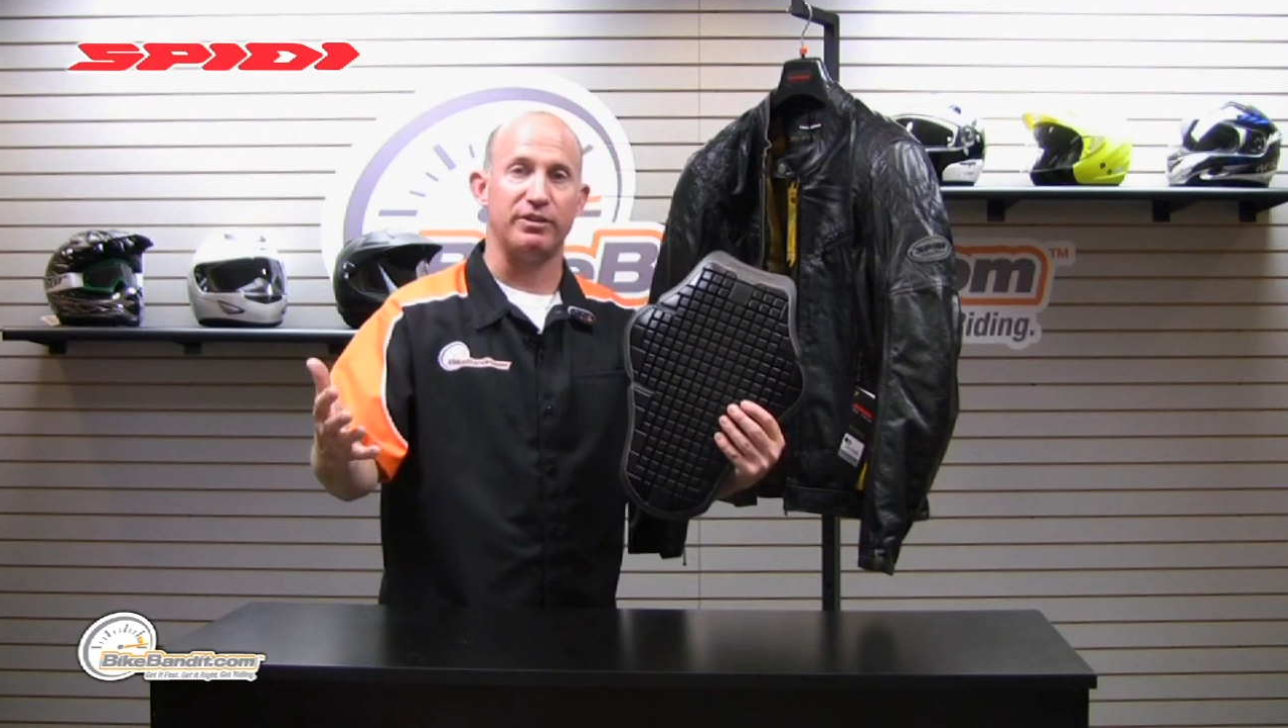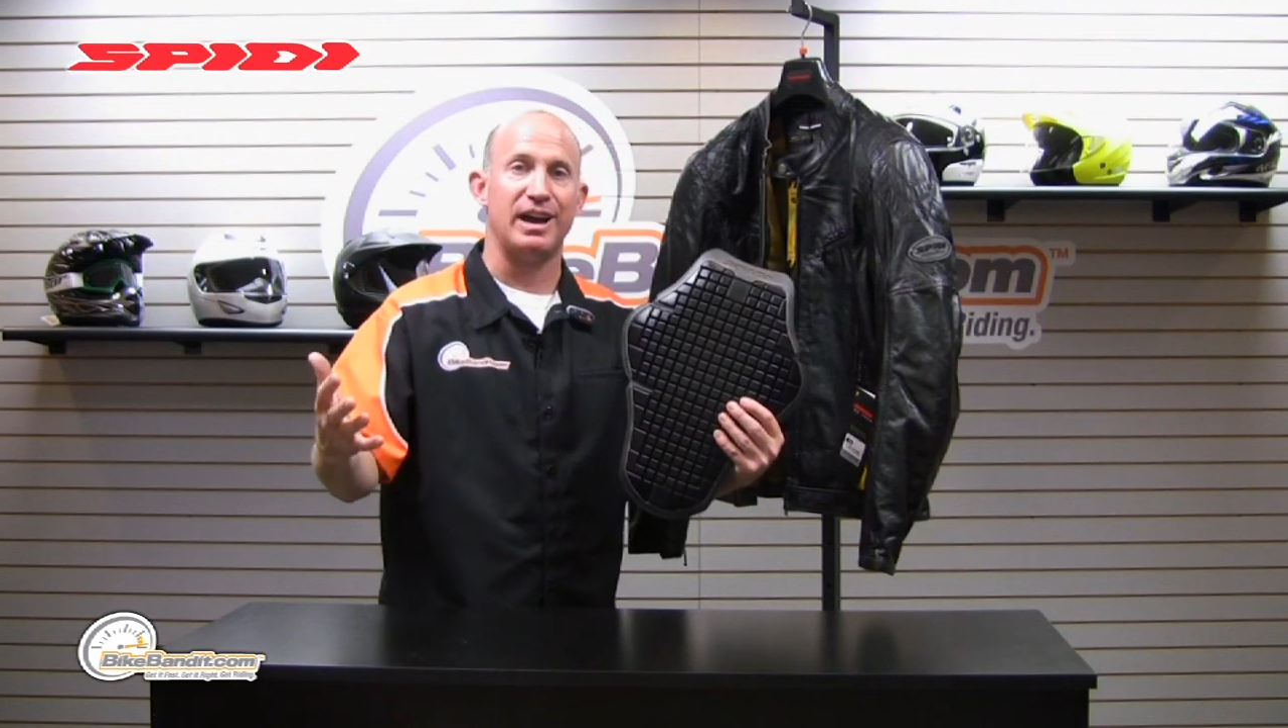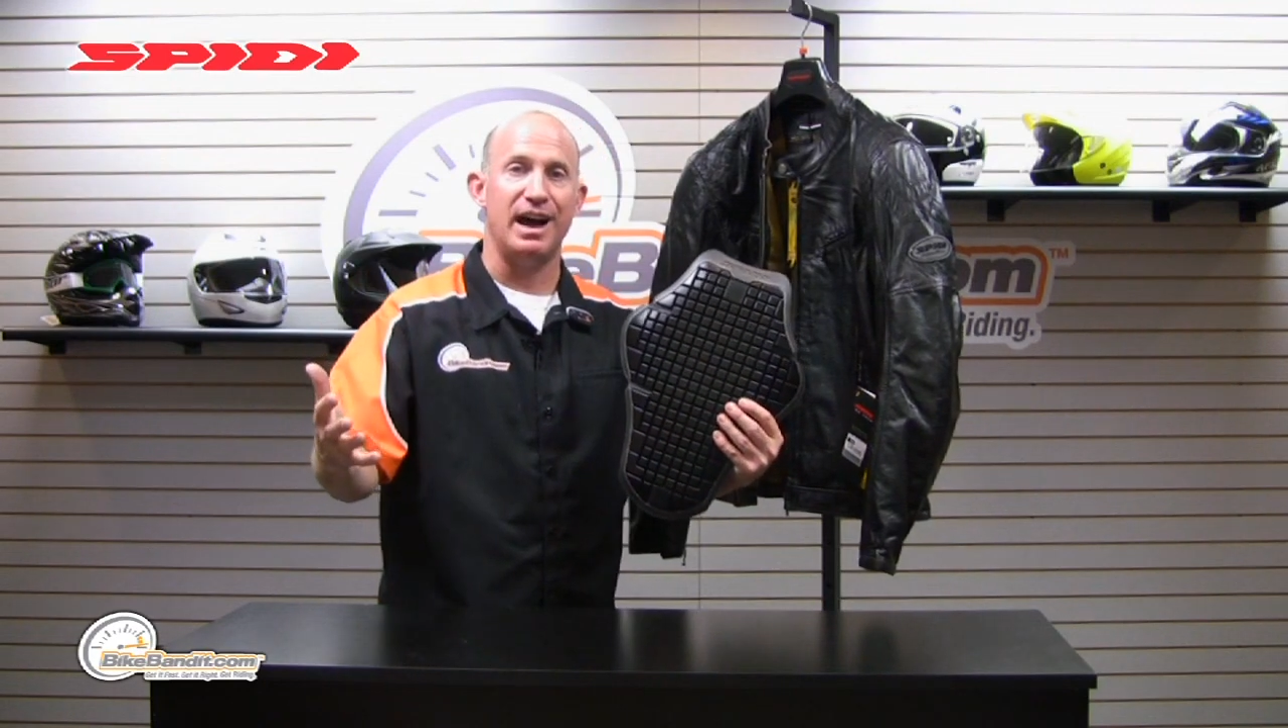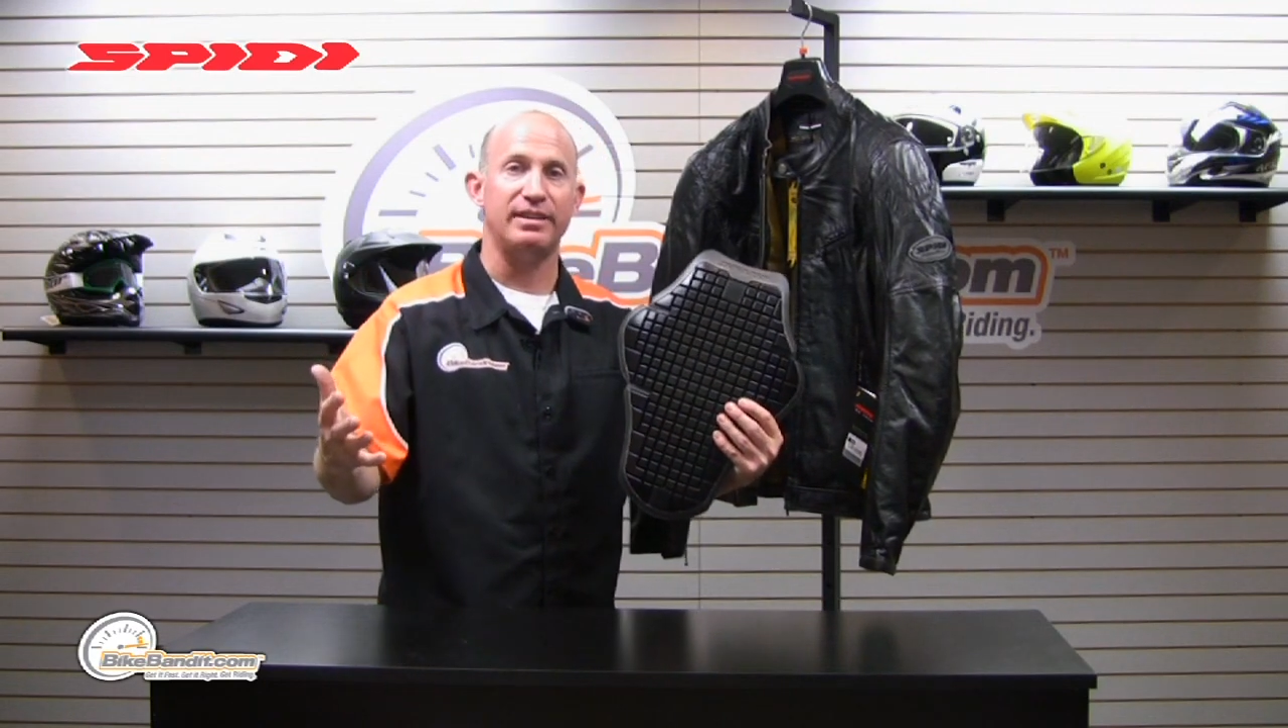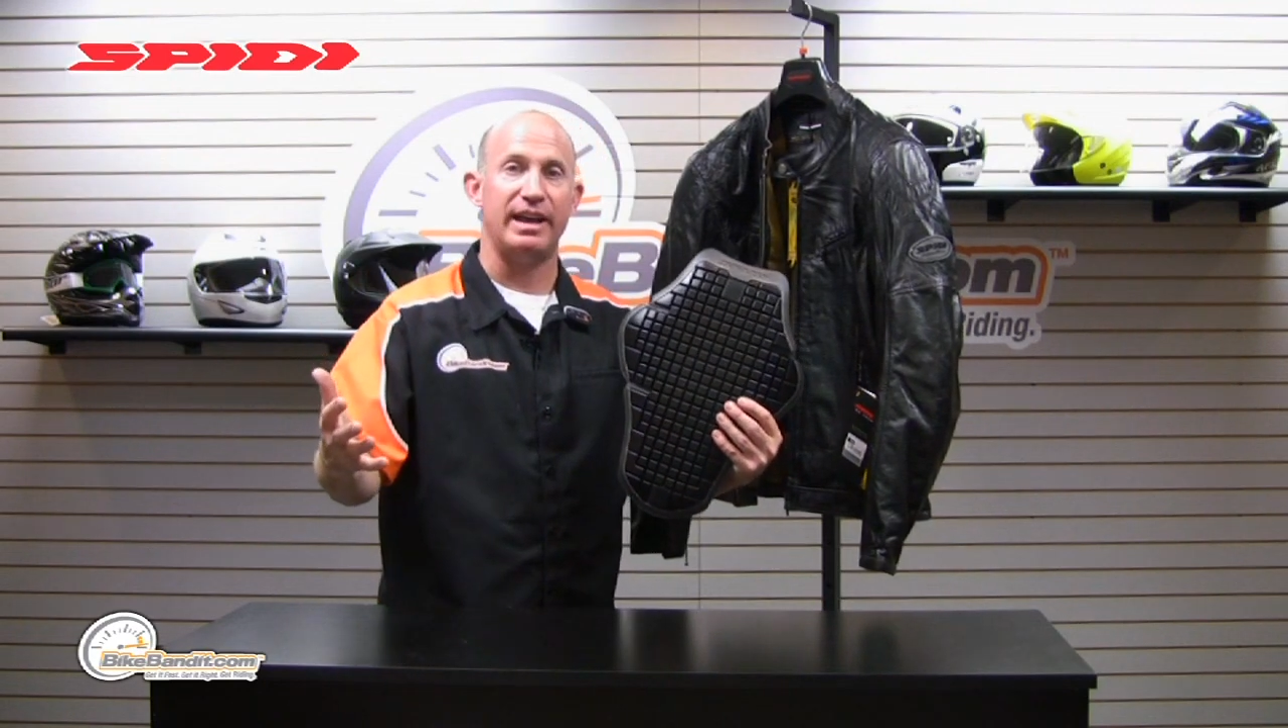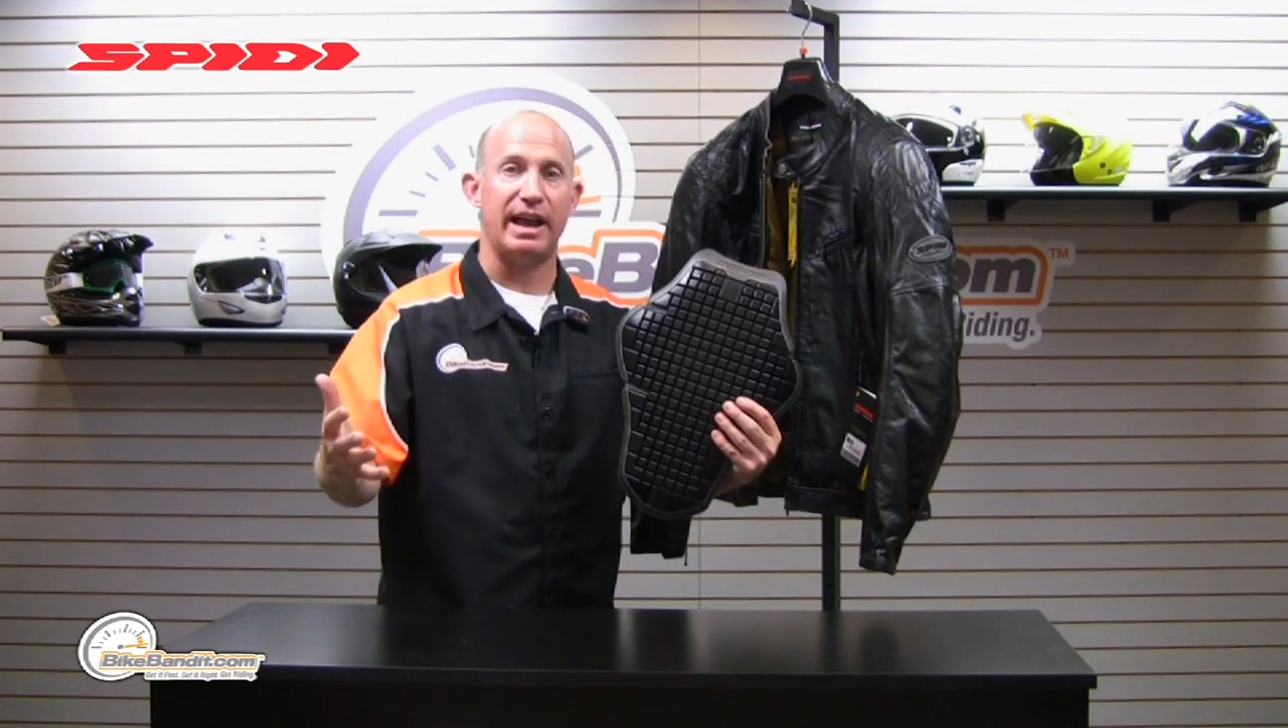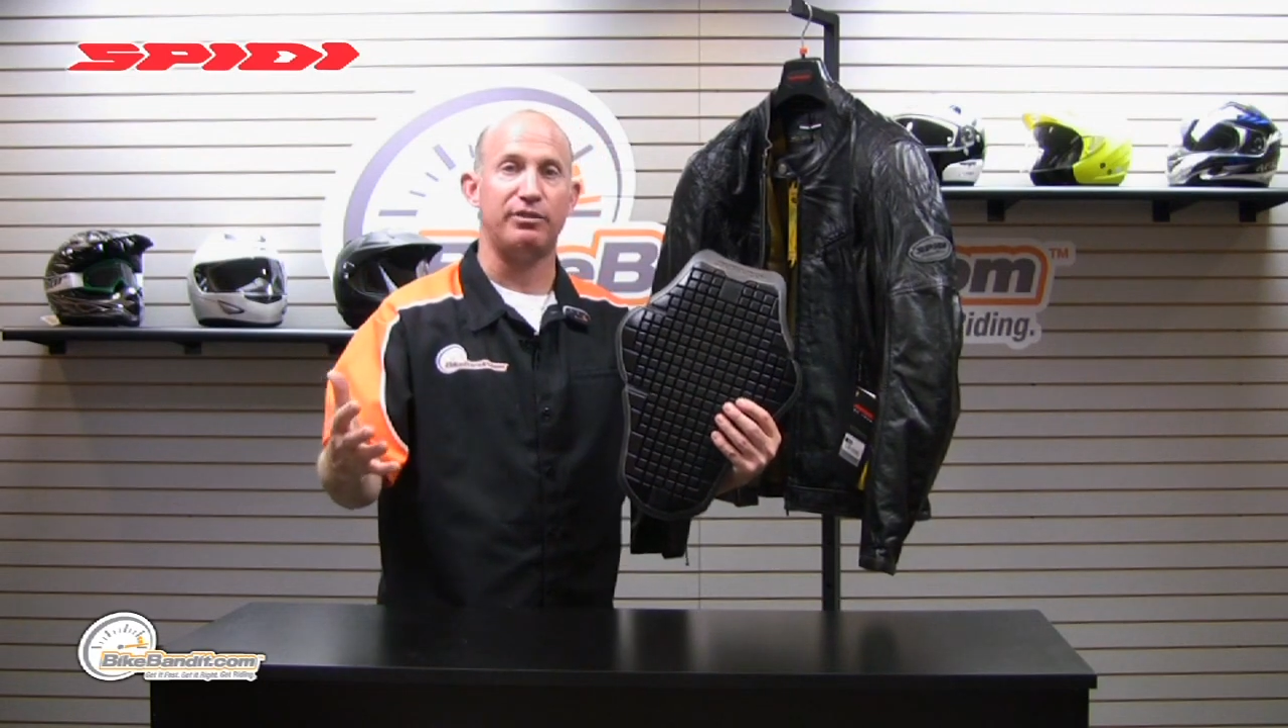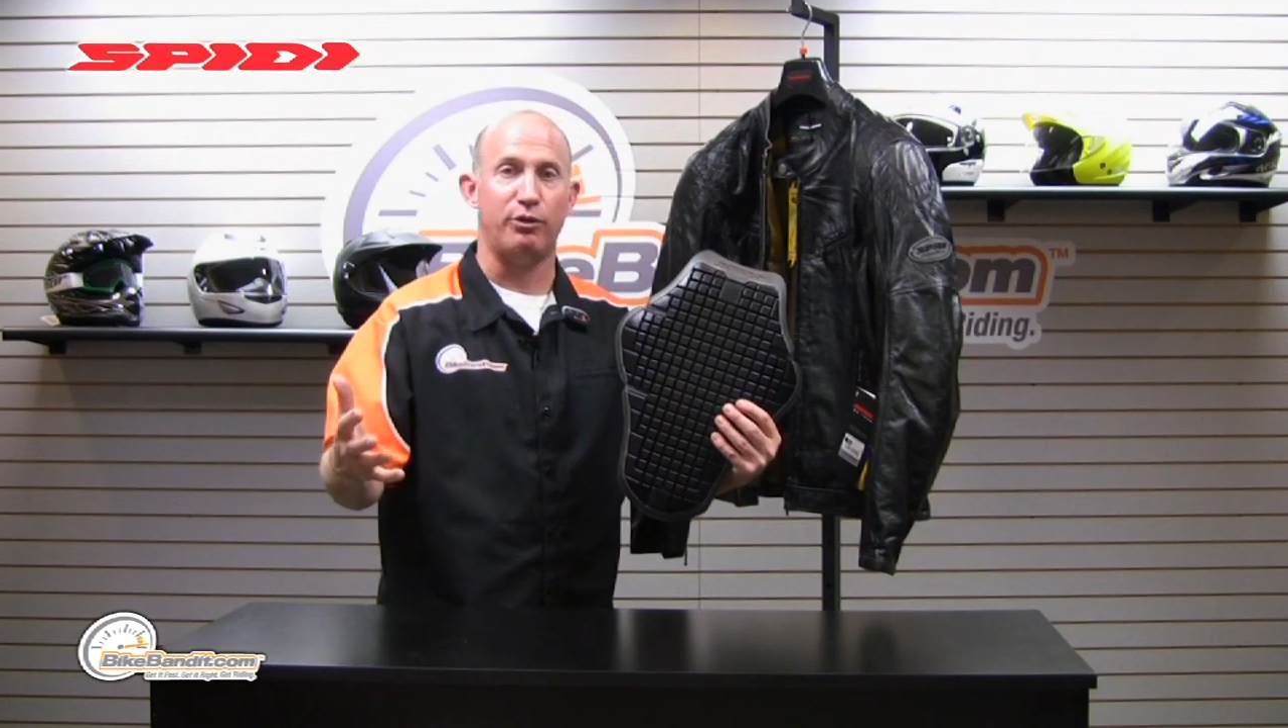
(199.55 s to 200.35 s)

of contact